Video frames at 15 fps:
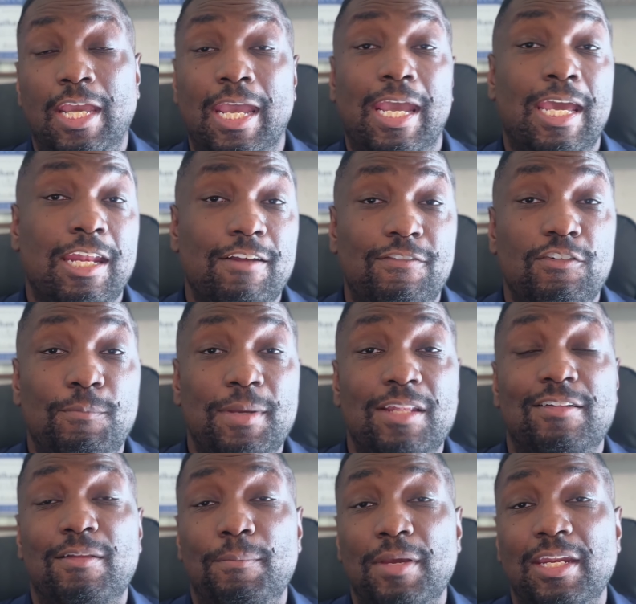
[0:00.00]
And if you've been
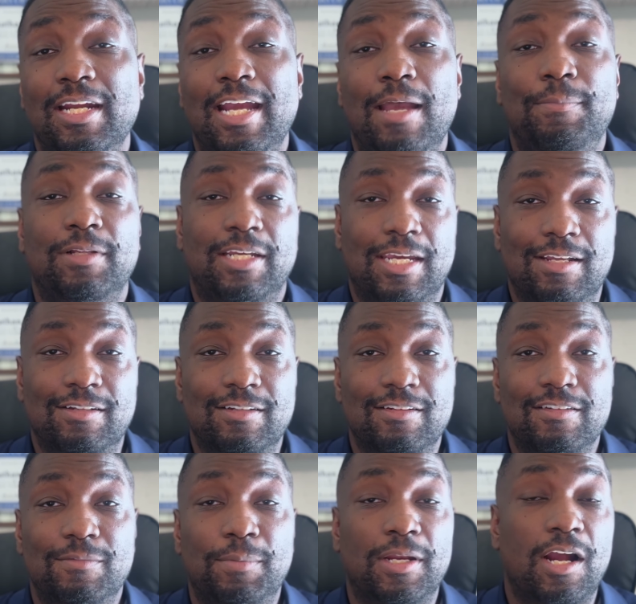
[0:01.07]
submitting
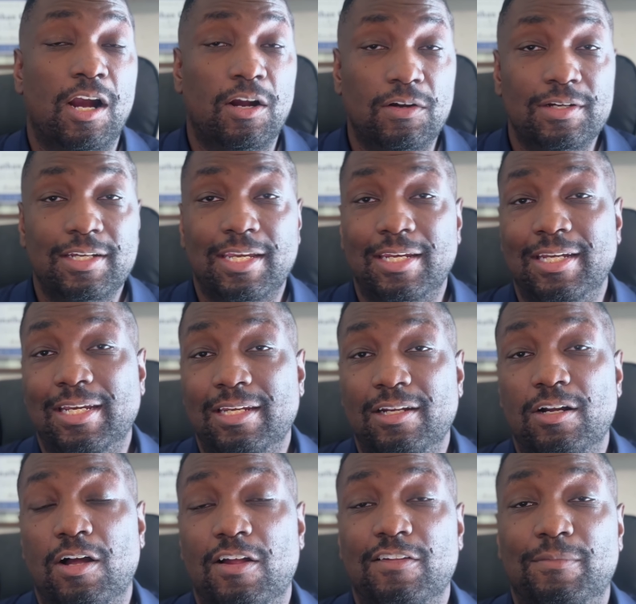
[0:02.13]
applications but aren't getting any
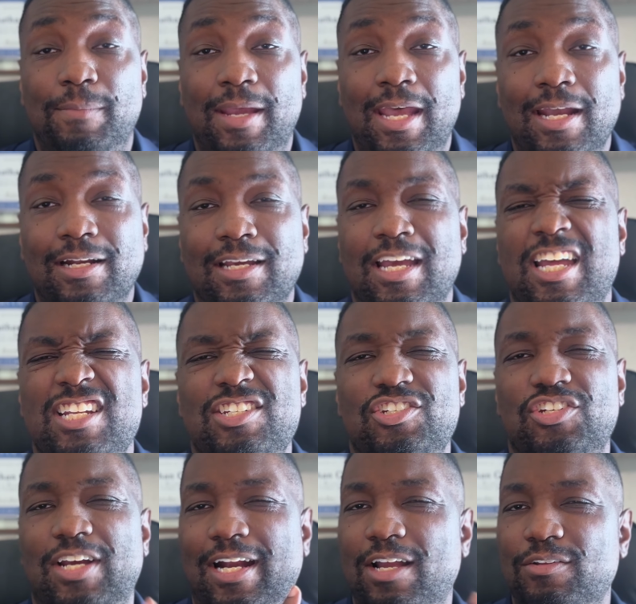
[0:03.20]
calls back,
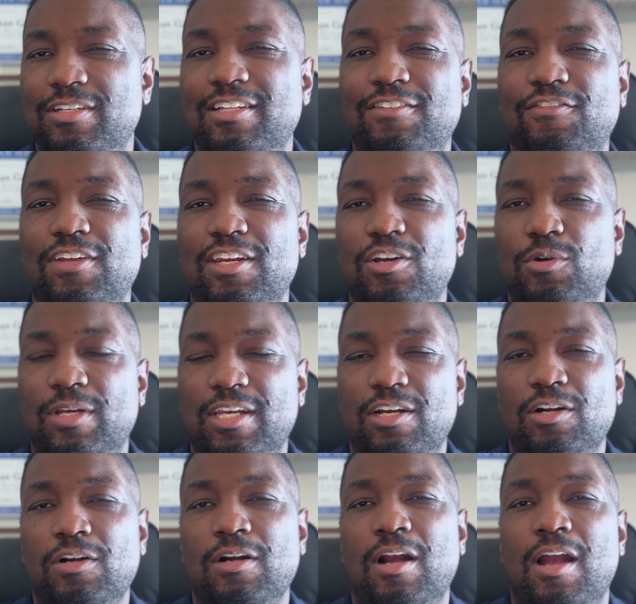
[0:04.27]
check out this video
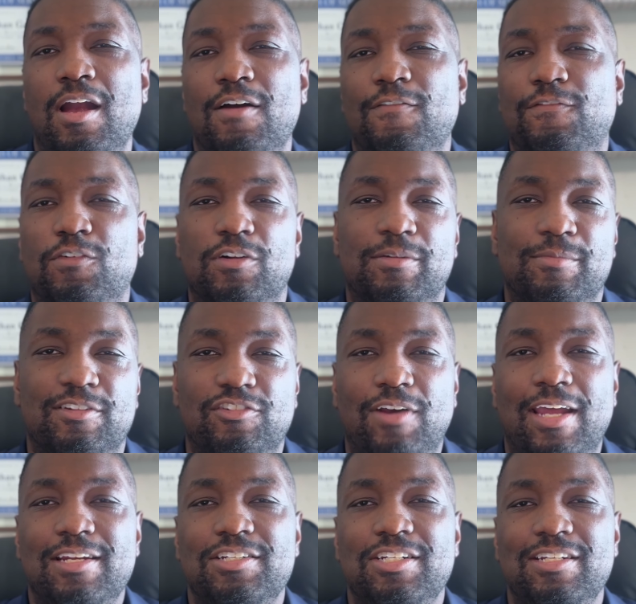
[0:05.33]
here for some
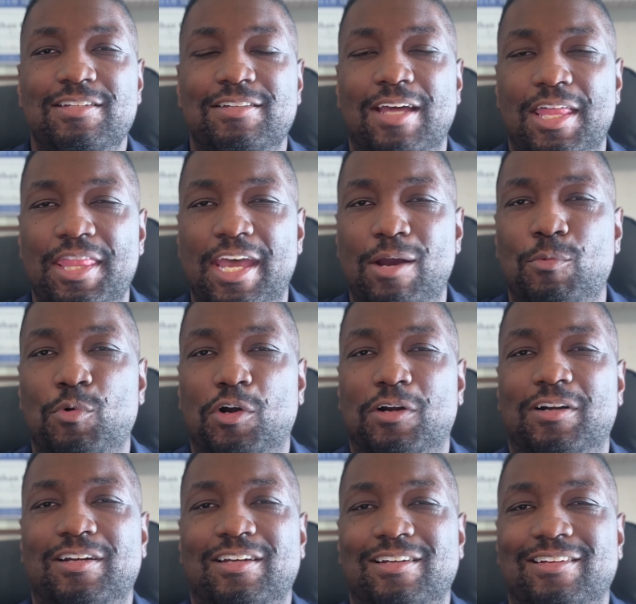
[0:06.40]
strategies that
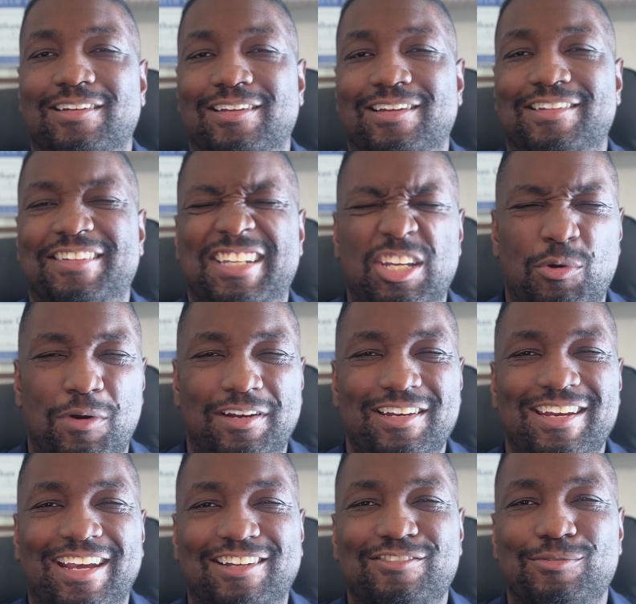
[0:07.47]
work. See you on the
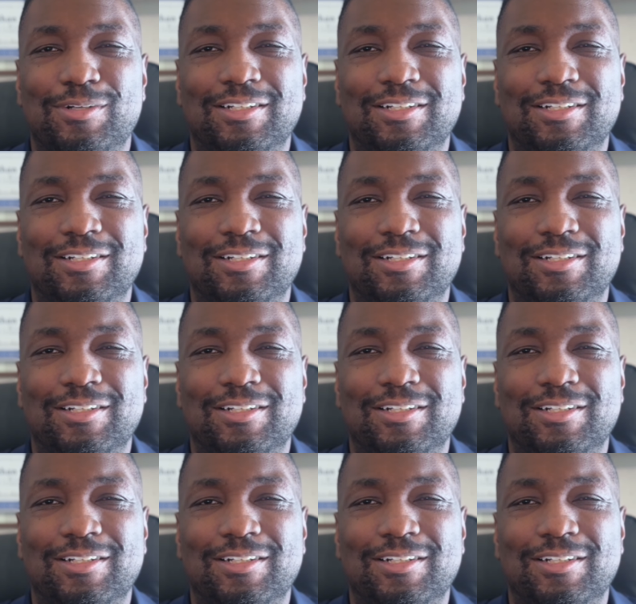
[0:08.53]
next one.